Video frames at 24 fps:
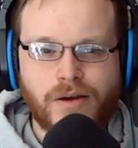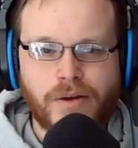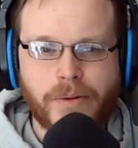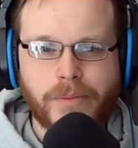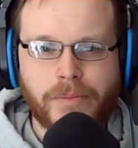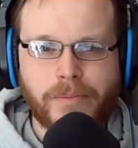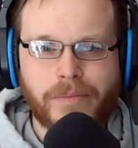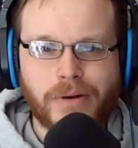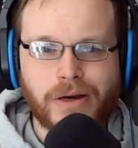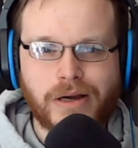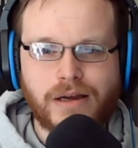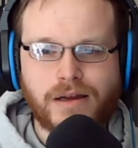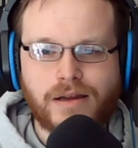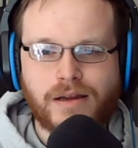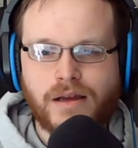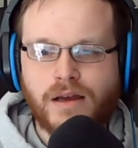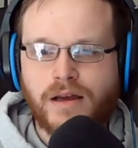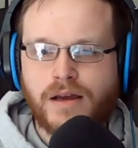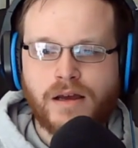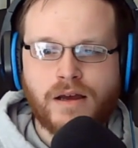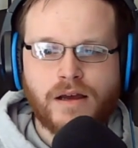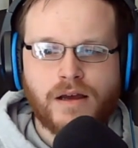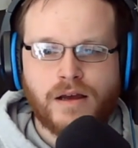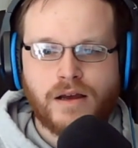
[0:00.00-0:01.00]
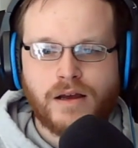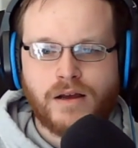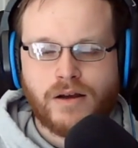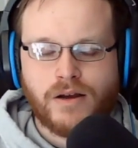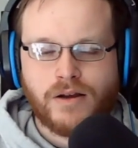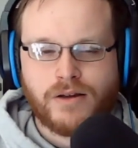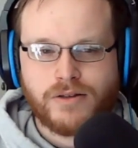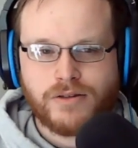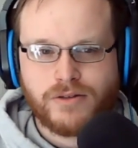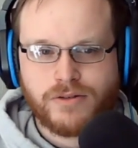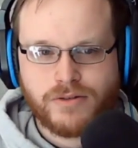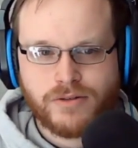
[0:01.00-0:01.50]
but
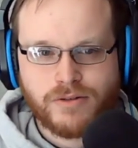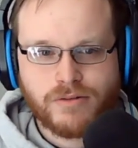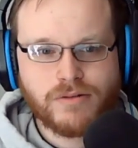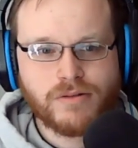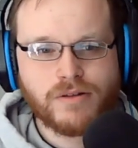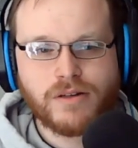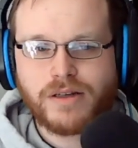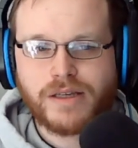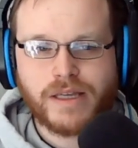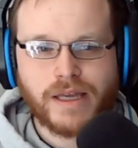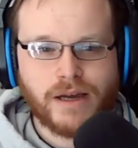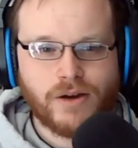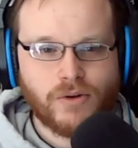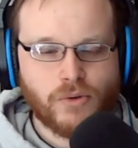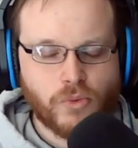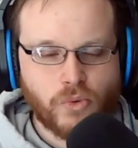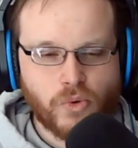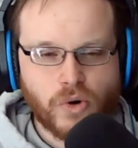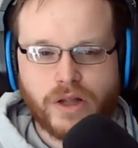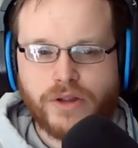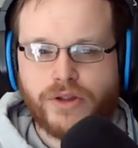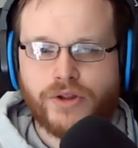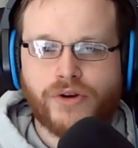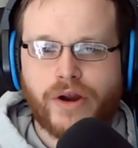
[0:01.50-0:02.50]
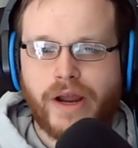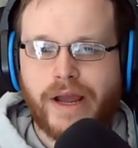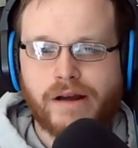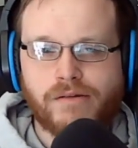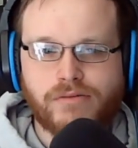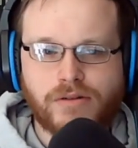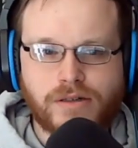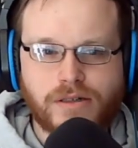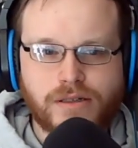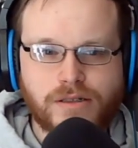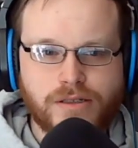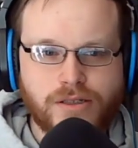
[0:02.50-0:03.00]
you look at what they're
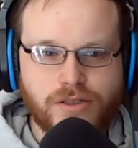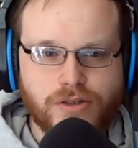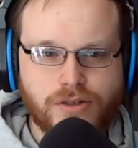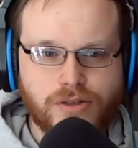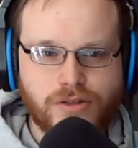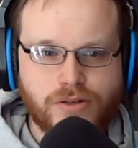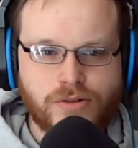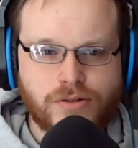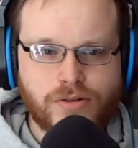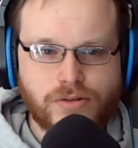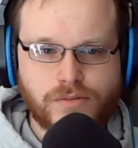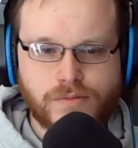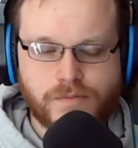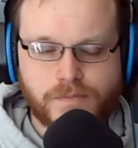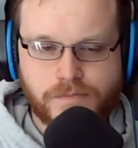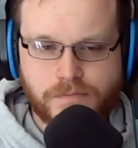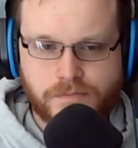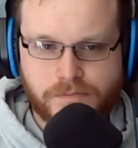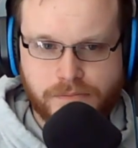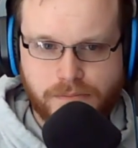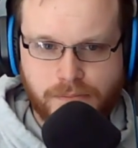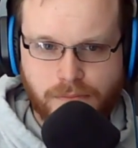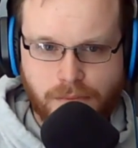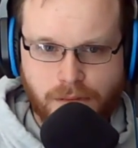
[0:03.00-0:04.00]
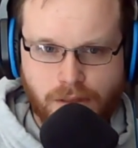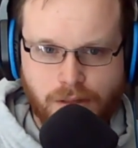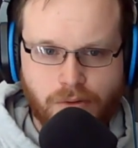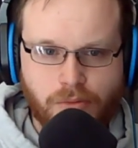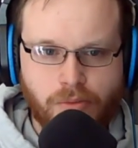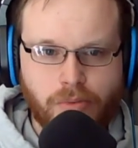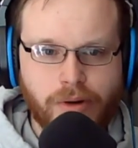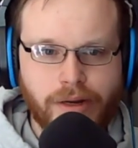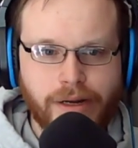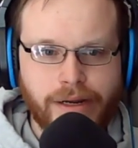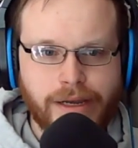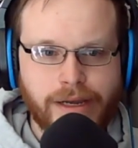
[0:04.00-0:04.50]
able to do
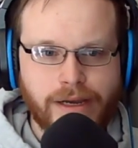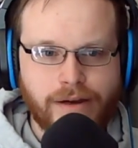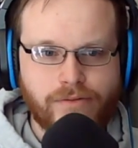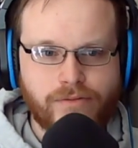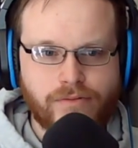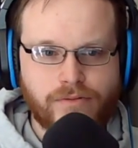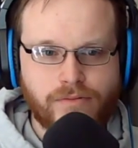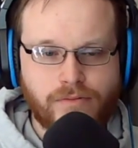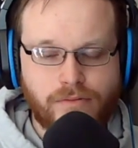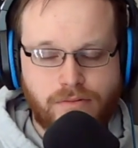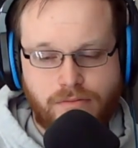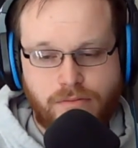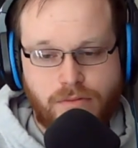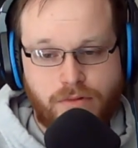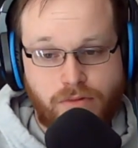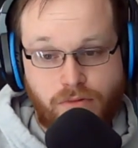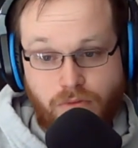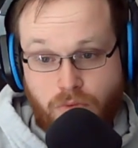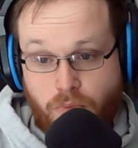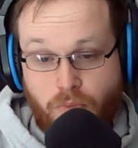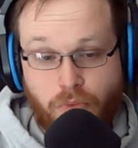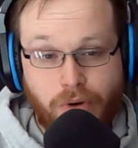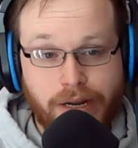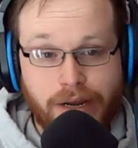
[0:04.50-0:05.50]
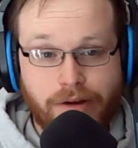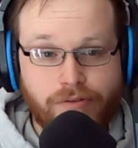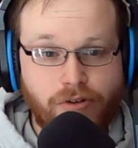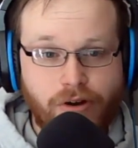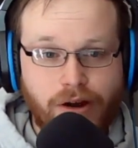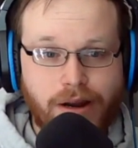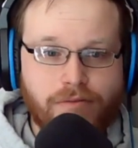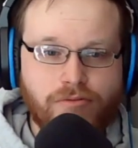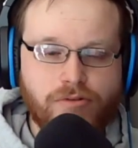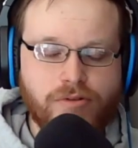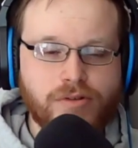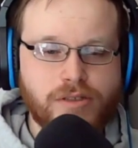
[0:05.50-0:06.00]
whenever
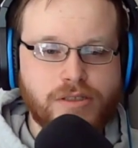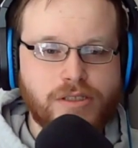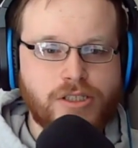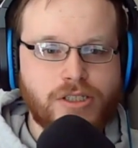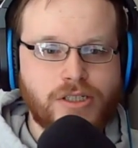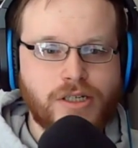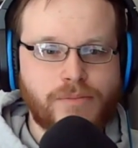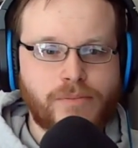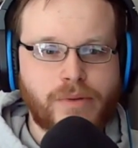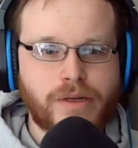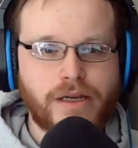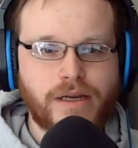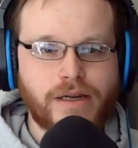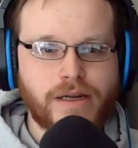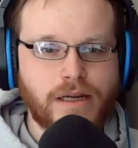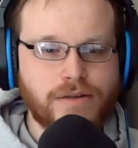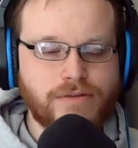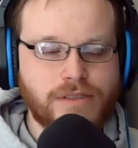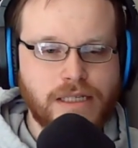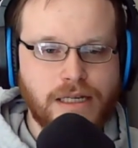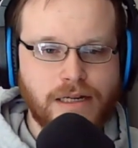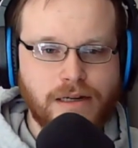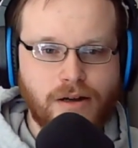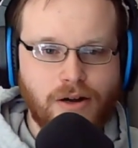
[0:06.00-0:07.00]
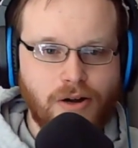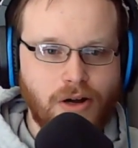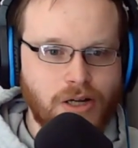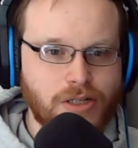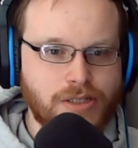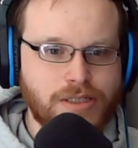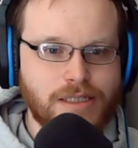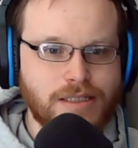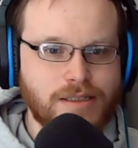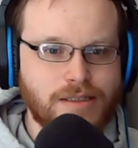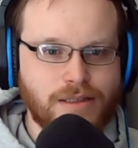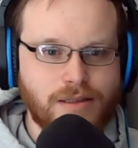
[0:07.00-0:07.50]
everyone's chipping in. I've said it all
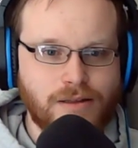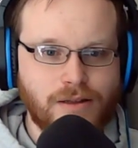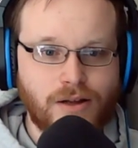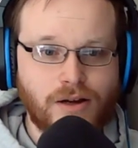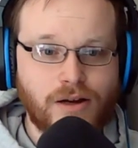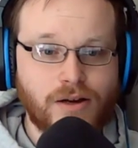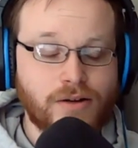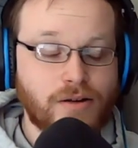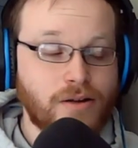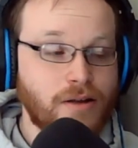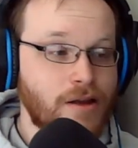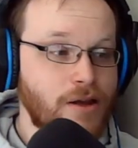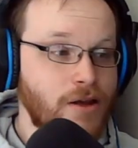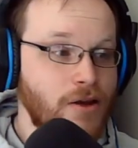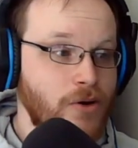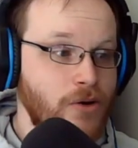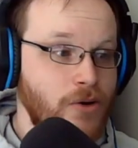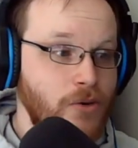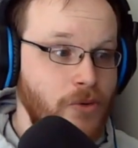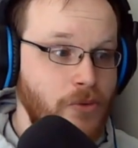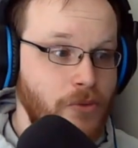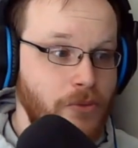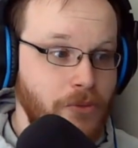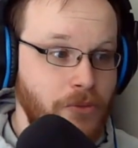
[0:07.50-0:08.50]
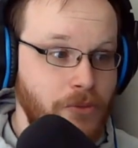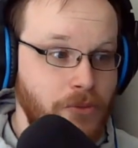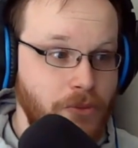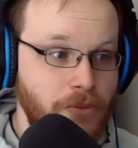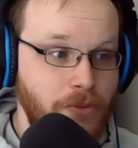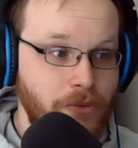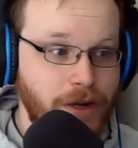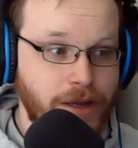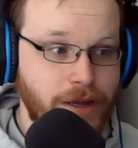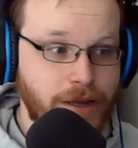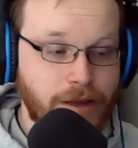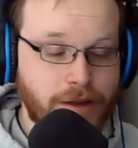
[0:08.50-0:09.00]
season long.
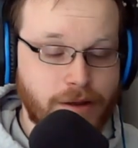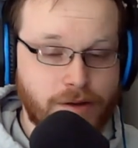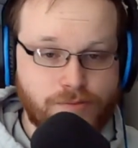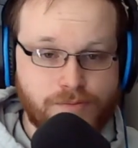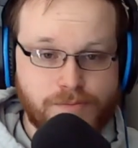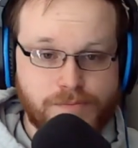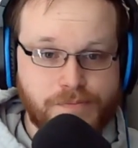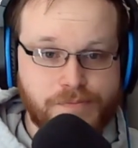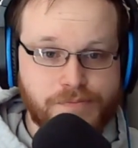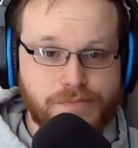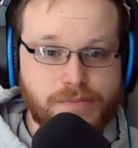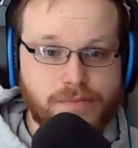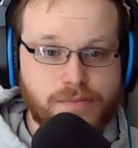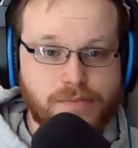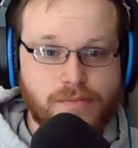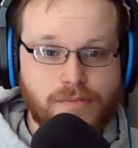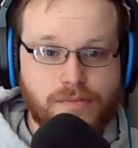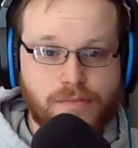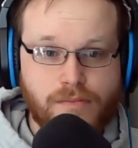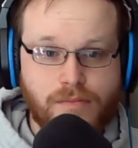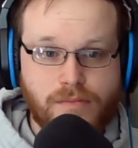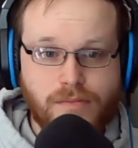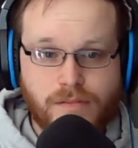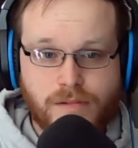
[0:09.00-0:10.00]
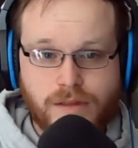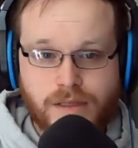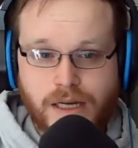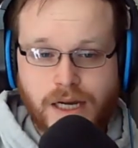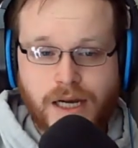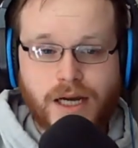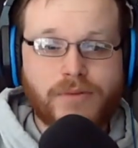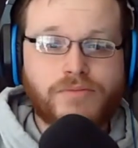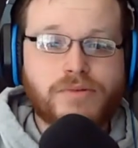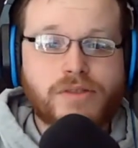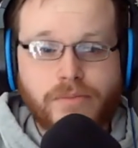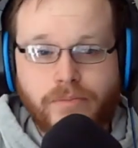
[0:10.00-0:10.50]
When
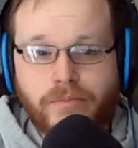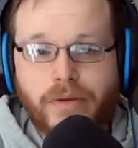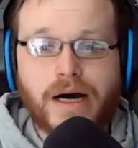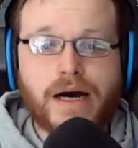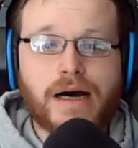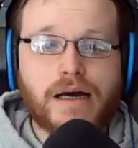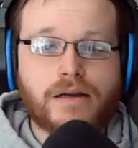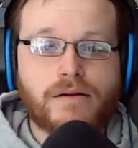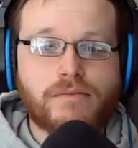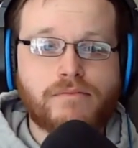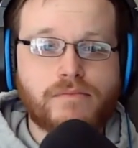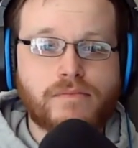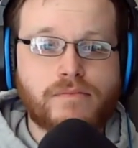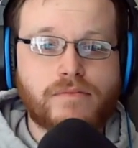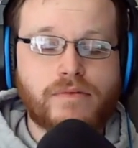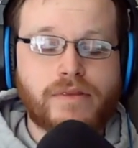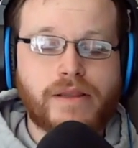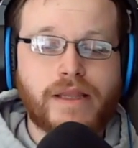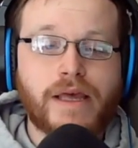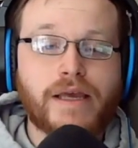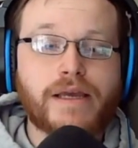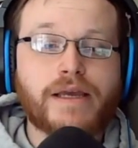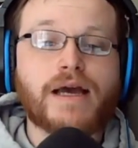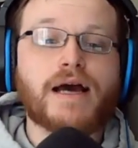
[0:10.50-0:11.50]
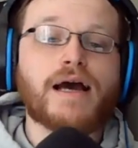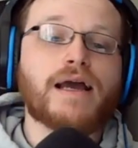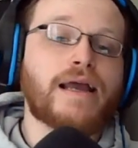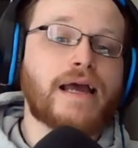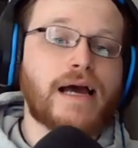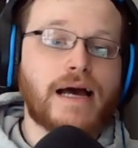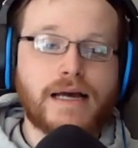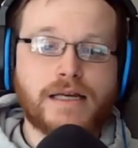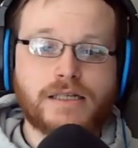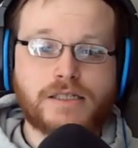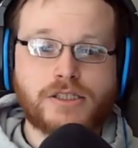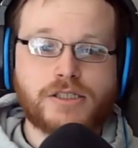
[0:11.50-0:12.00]
top to bottom, they got
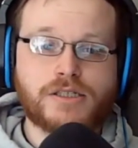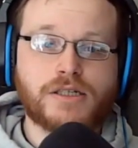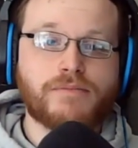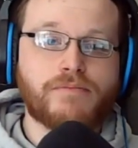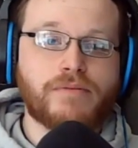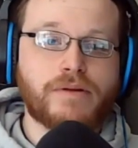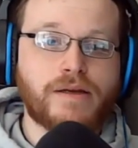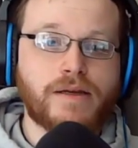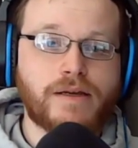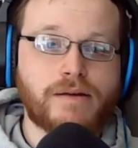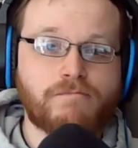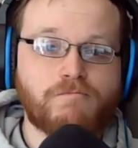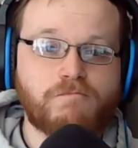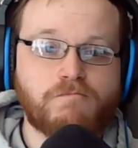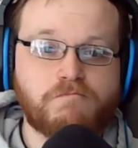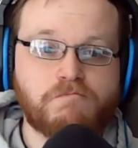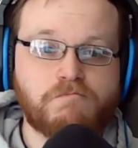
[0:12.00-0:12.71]
guys chipping in.